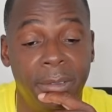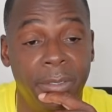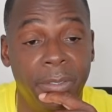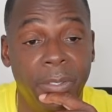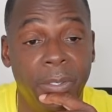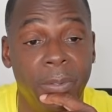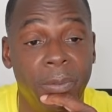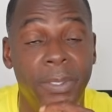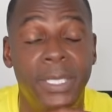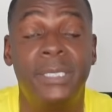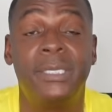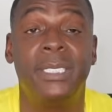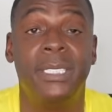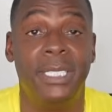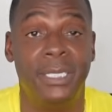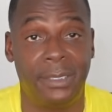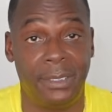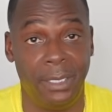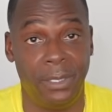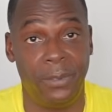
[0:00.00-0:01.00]
you know it's
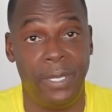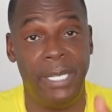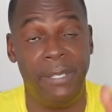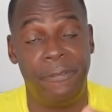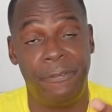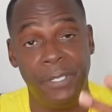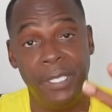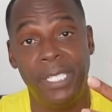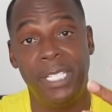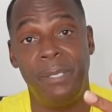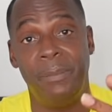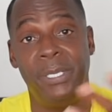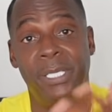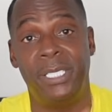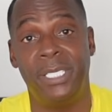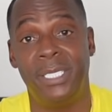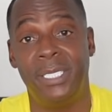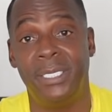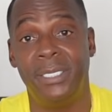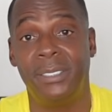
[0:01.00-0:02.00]
it's a great feeling
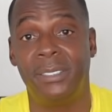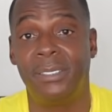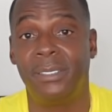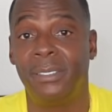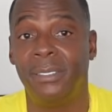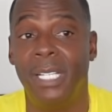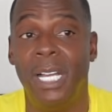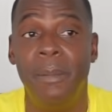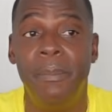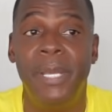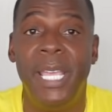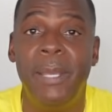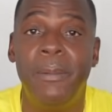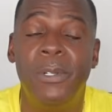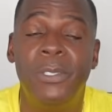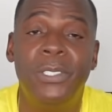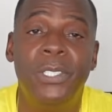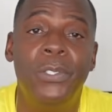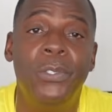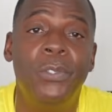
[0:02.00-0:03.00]
because I'm
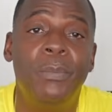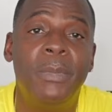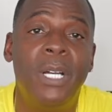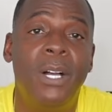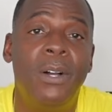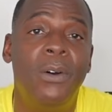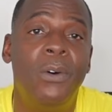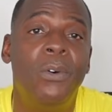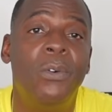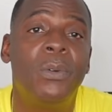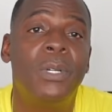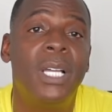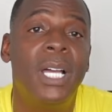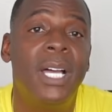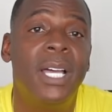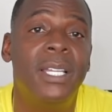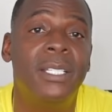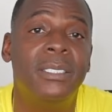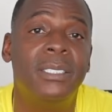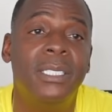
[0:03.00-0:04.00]
able to do my own
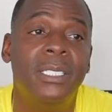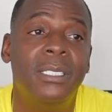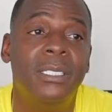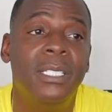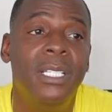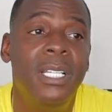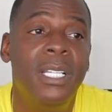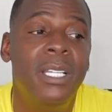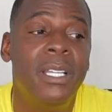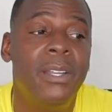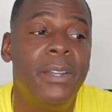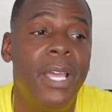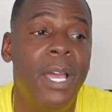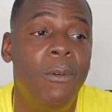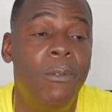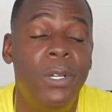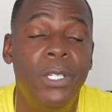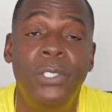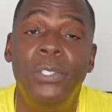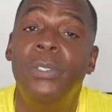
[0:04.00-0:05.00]
content. Now,
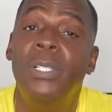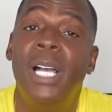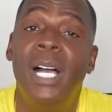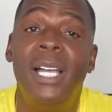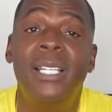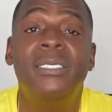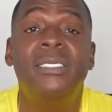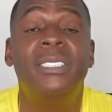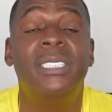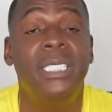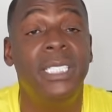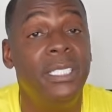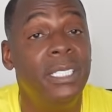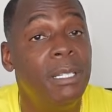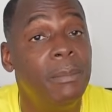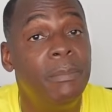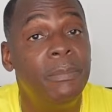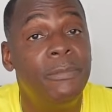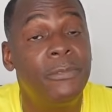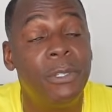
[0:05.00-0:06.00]
will you guys see
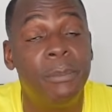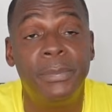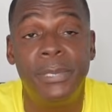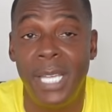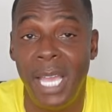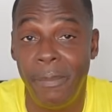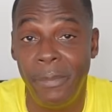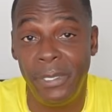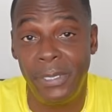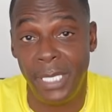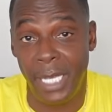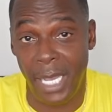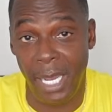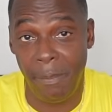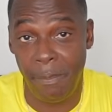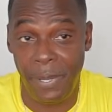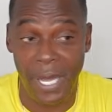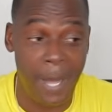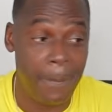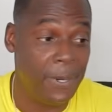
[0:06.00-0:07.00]
them from time to
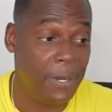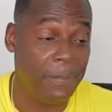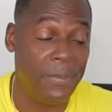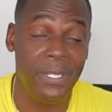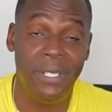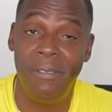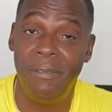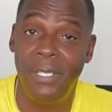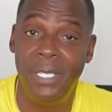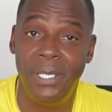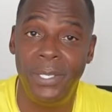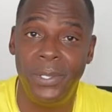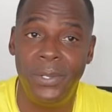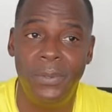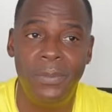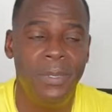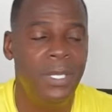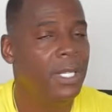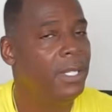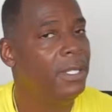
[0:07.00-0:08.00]
time pop up in a
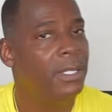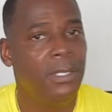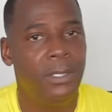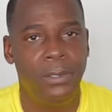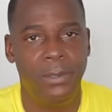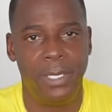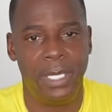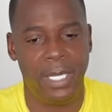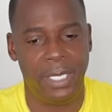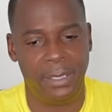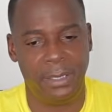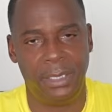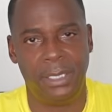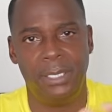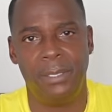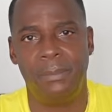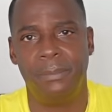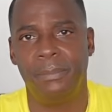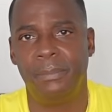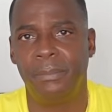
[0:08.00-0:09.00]
video? You guys see
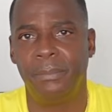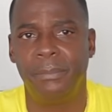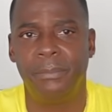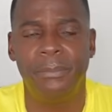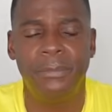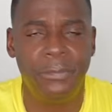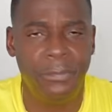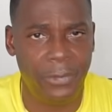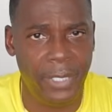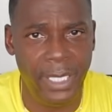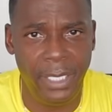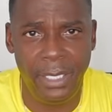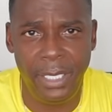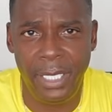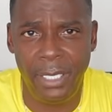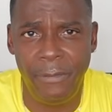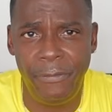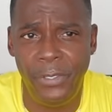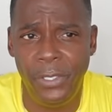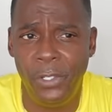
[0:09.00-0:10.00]
them right
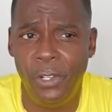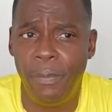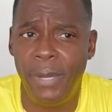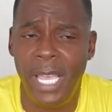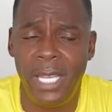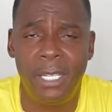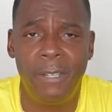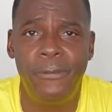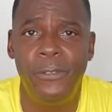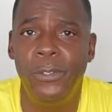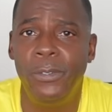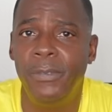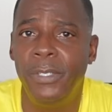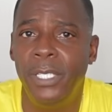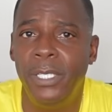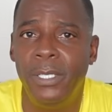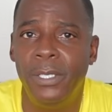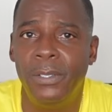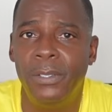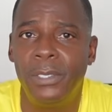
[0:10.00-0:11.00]
now. If you go back a few
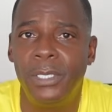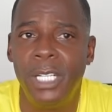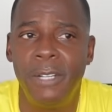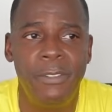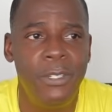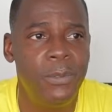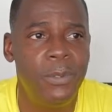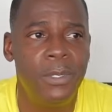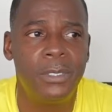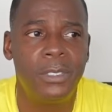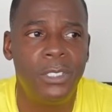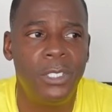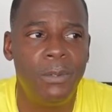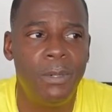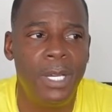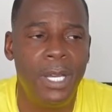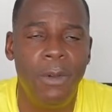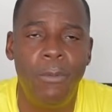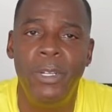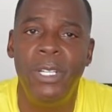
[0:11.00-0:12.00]
videos, every once in a
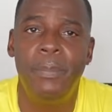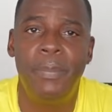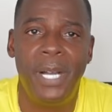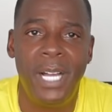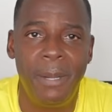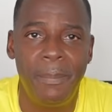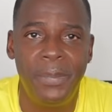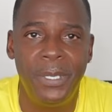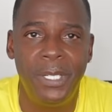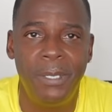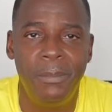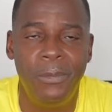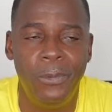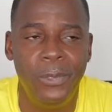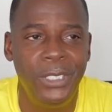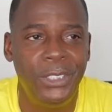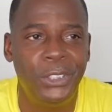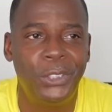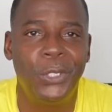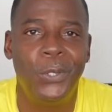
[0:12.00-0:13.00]
while we pop up,
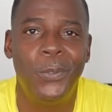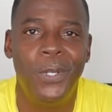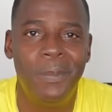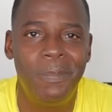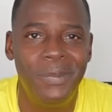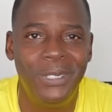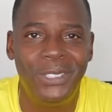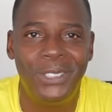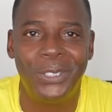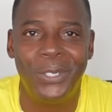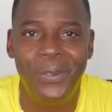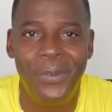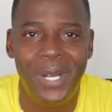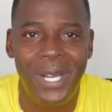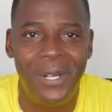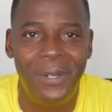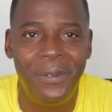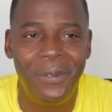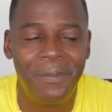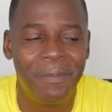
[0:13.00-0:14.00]
we show up and show
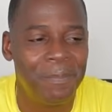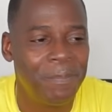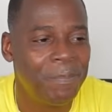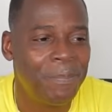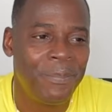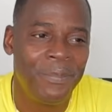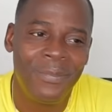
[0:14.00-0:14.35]
out,